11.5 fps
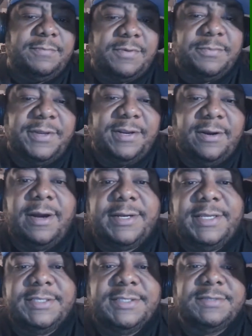appropriate
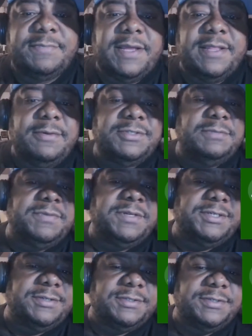audiences by the Motion
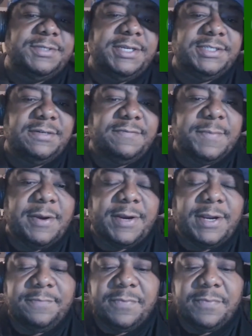Picture Association of America.